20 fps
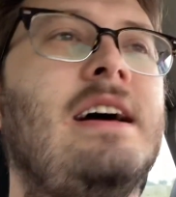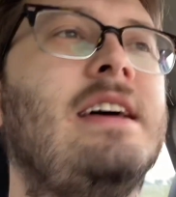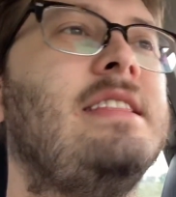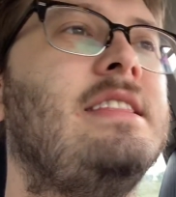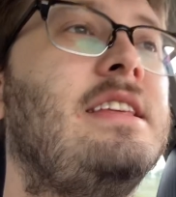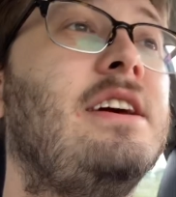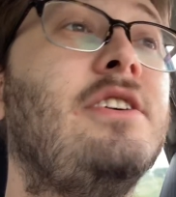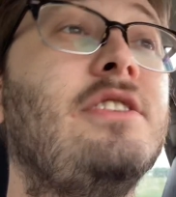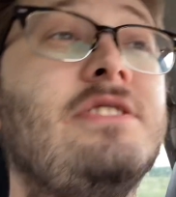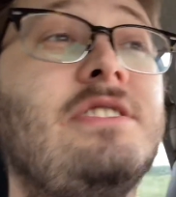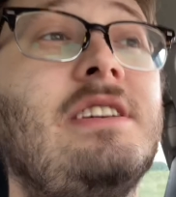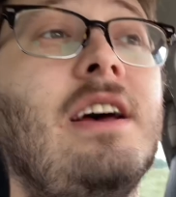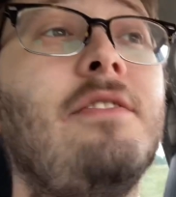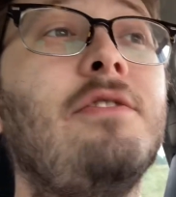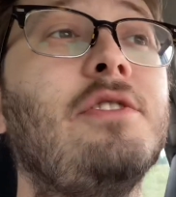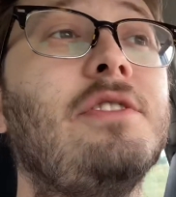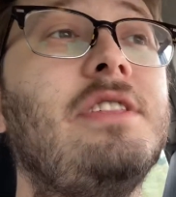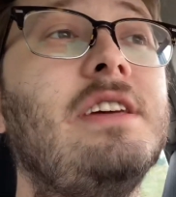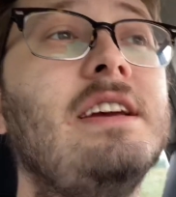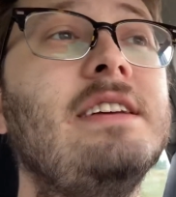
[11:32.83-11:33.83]
There are
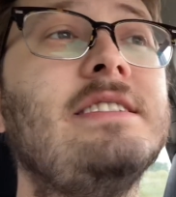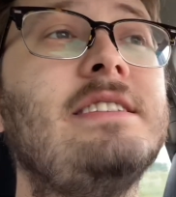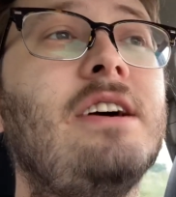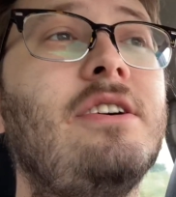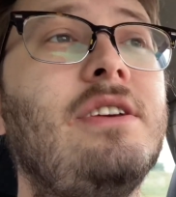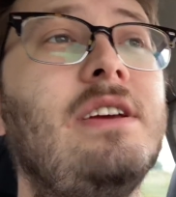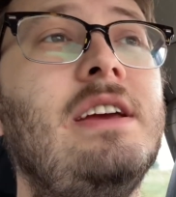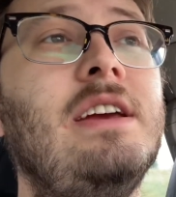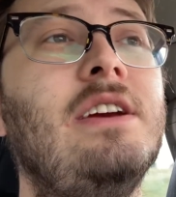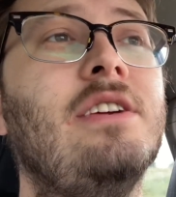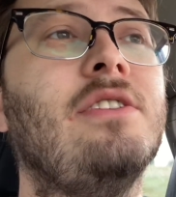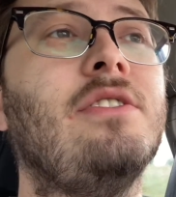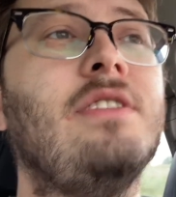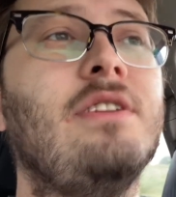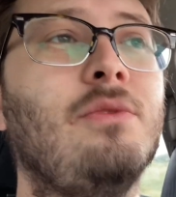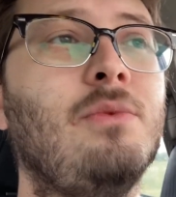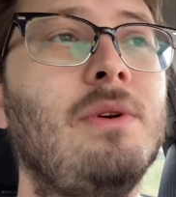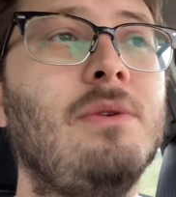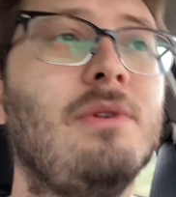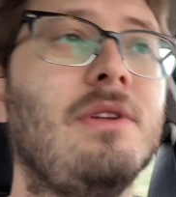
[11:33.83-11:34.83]
several things out here
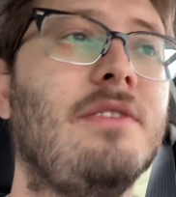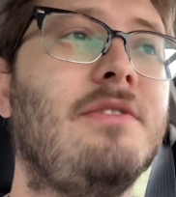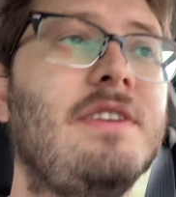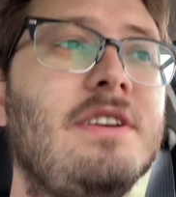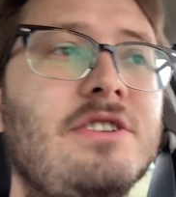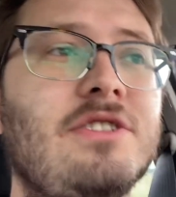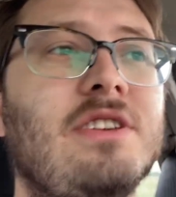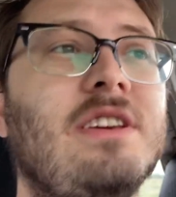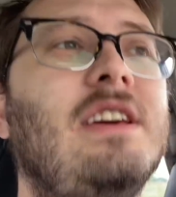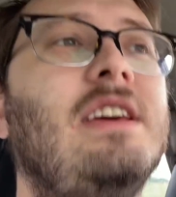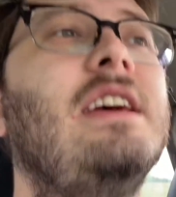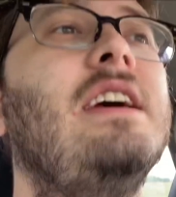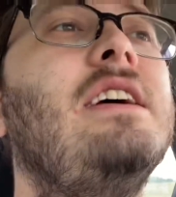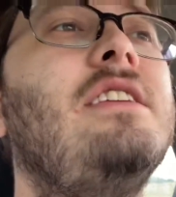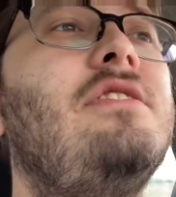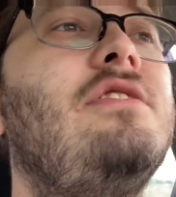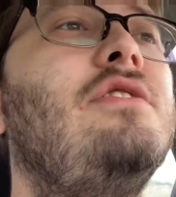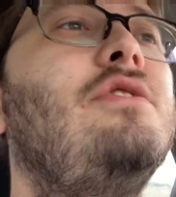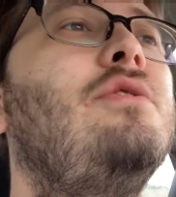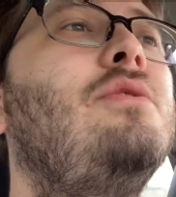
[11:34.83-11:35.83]
that we will eventually
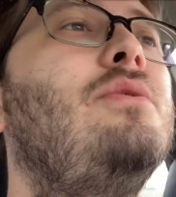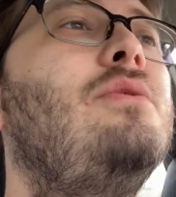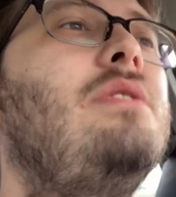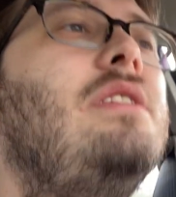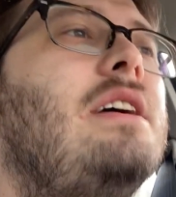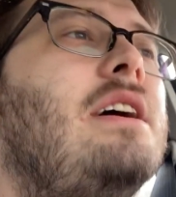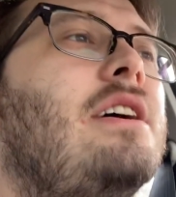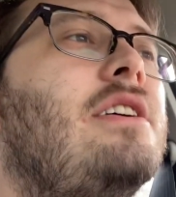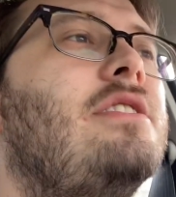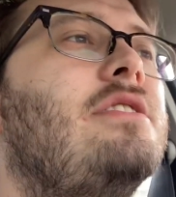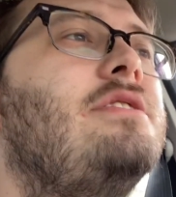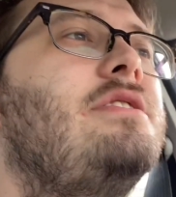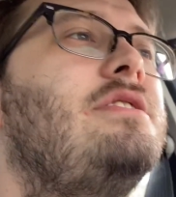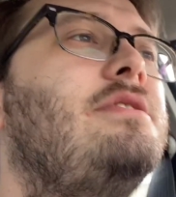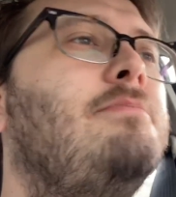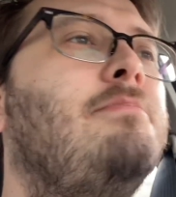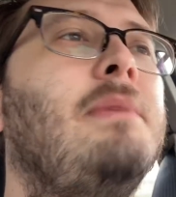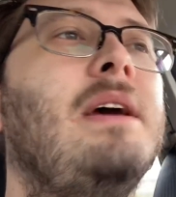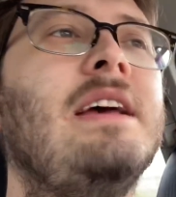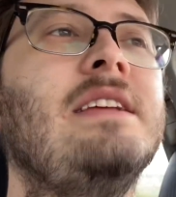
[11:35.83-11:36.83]
get to. There's
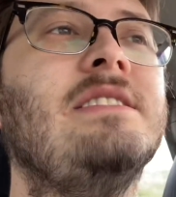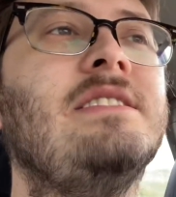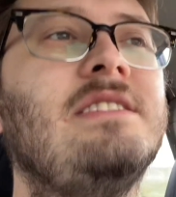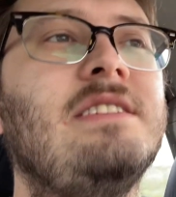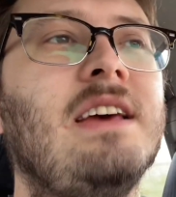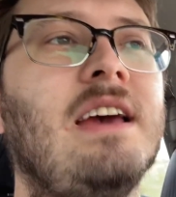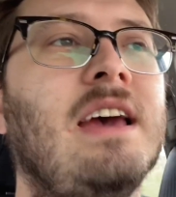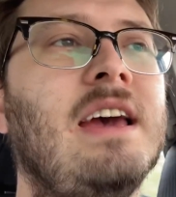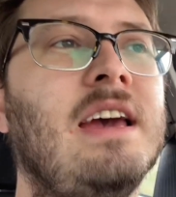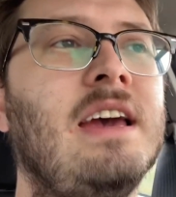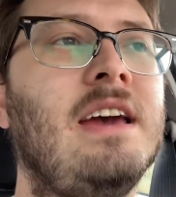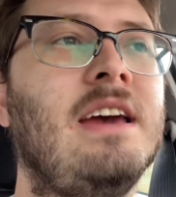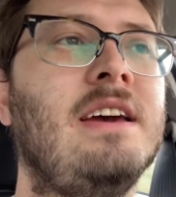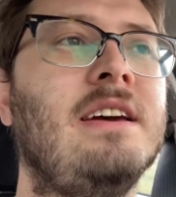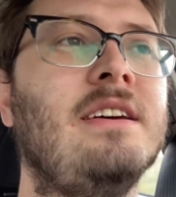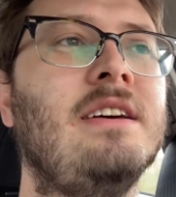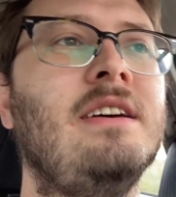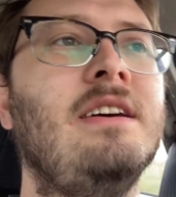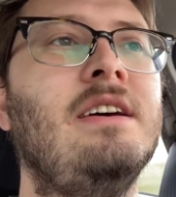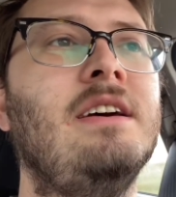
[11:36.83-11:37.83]
Mainstay
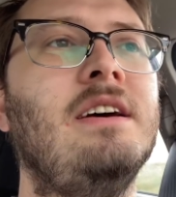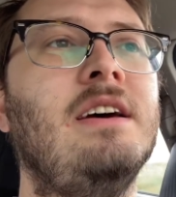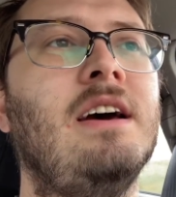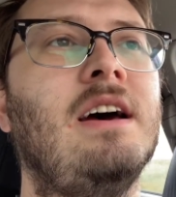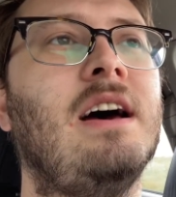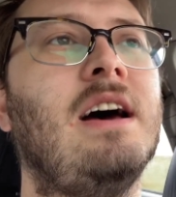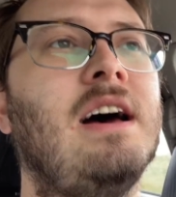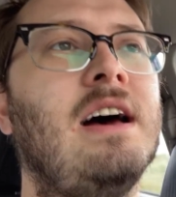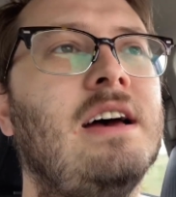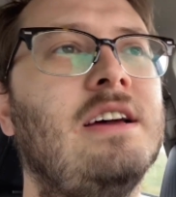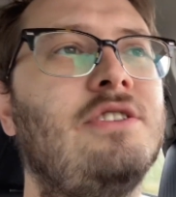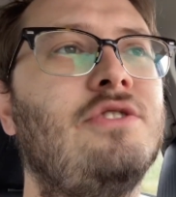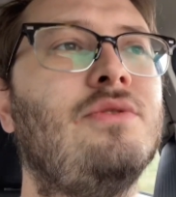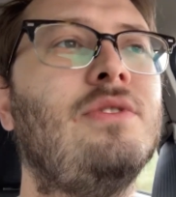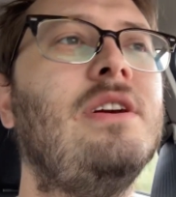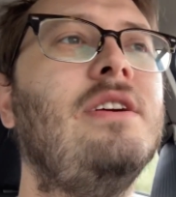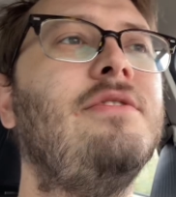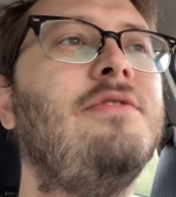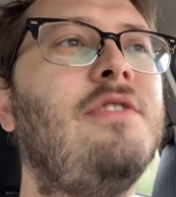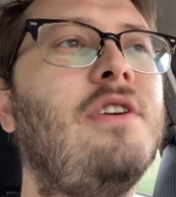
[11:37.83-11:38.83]

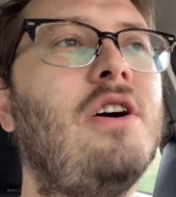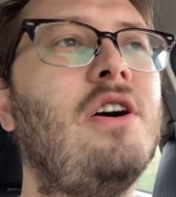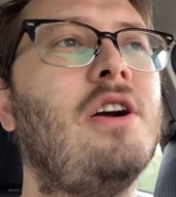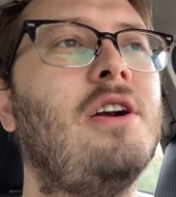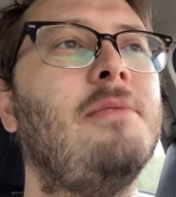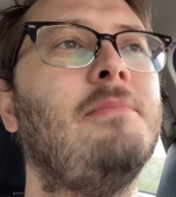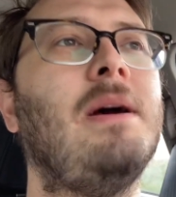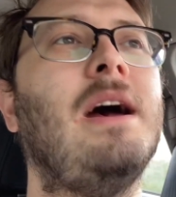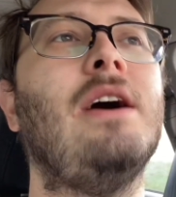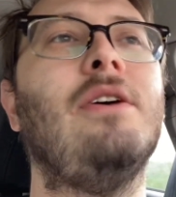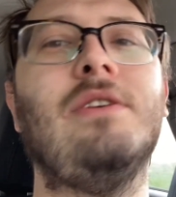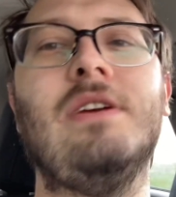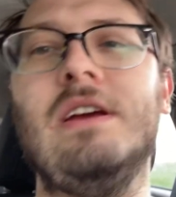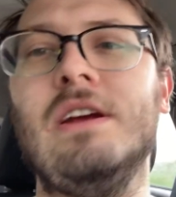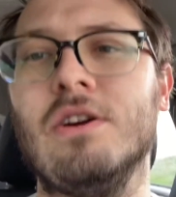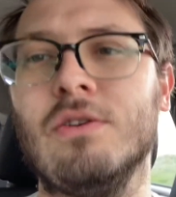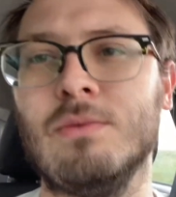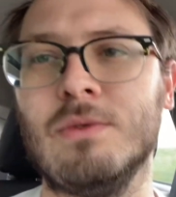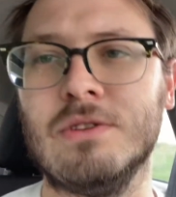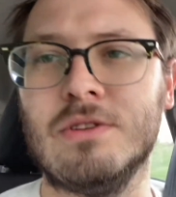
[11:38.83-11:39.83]
Tree Farm out
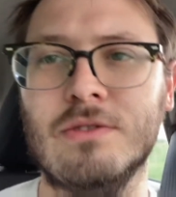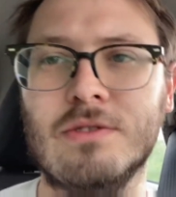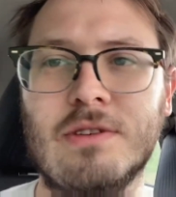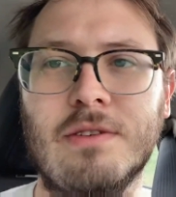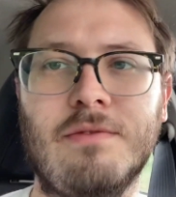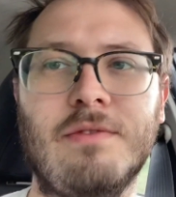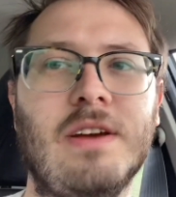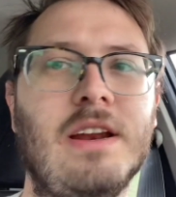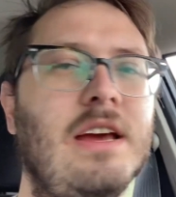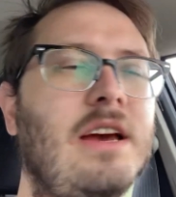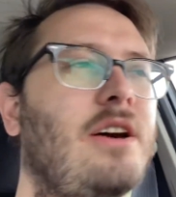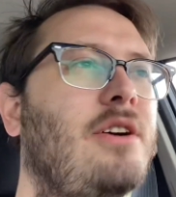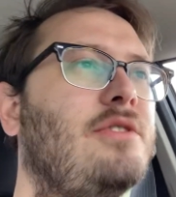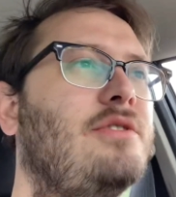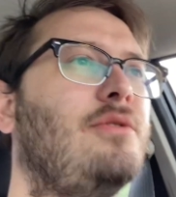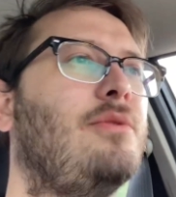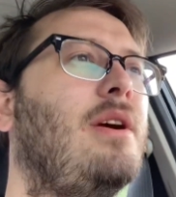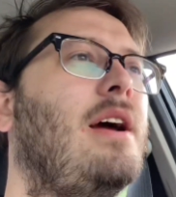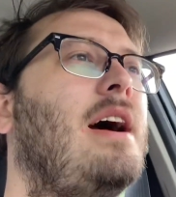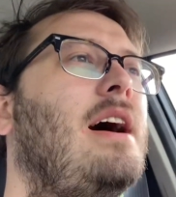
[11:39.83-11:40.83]
here. We'll do some
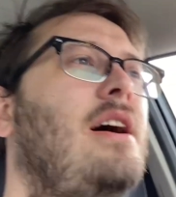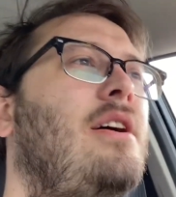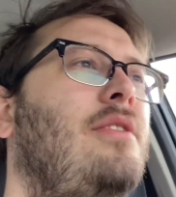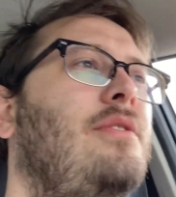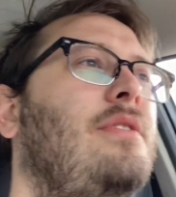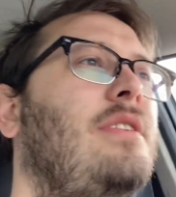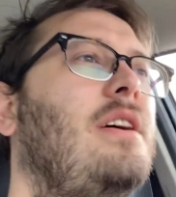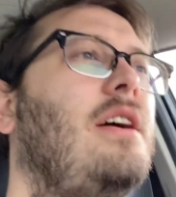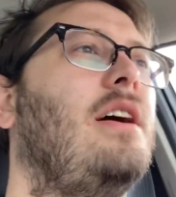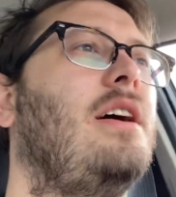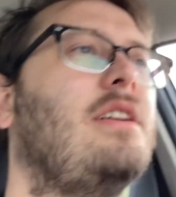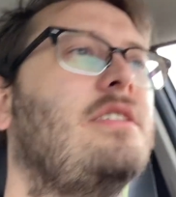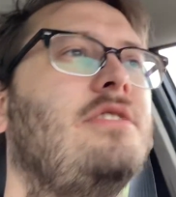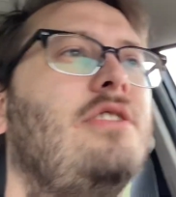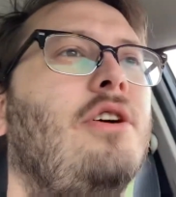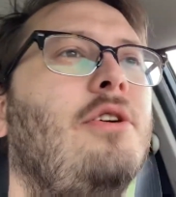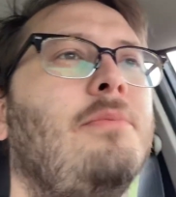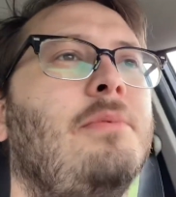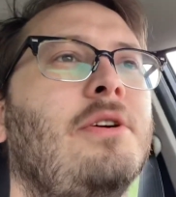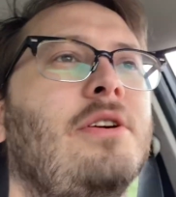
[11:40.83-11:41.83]
videos around
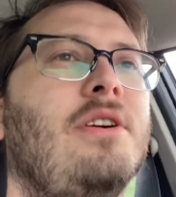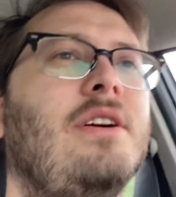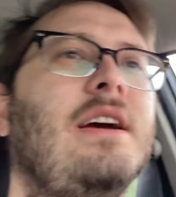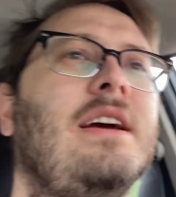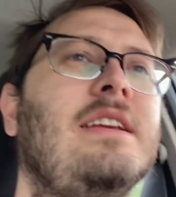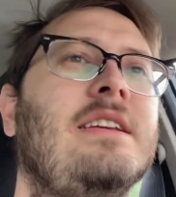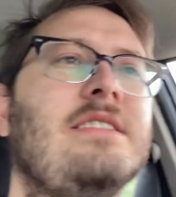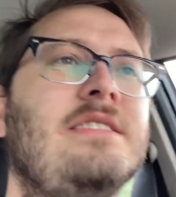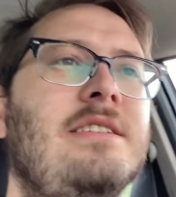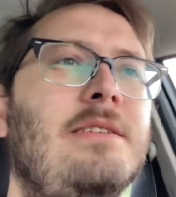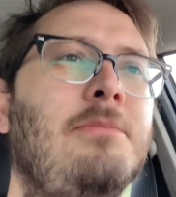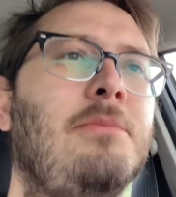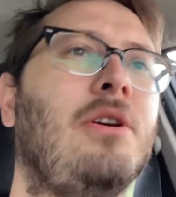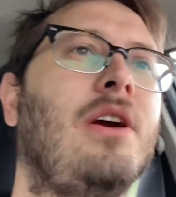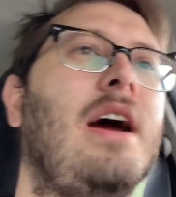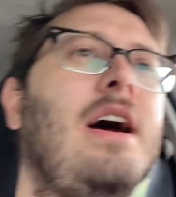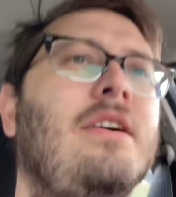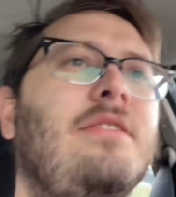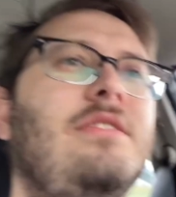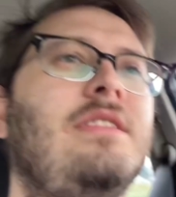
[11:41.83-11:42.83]
October and December
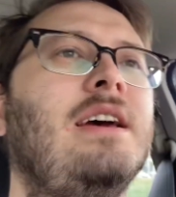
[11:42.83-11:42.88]
out